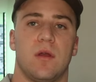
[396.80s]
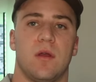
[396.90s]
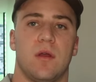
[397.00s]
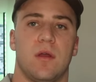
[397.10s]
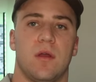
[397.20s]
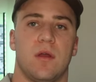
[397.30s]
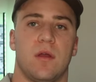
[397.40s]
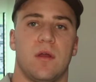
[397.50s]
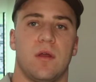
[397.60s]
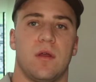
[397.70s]

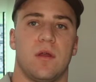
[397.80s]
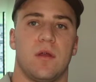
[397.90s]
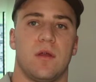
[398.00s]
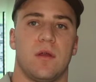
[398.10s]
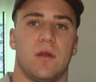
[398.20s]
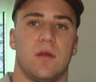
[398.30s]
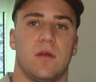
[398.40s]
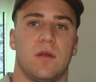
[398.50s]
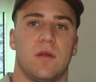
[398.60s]
(no one is talking)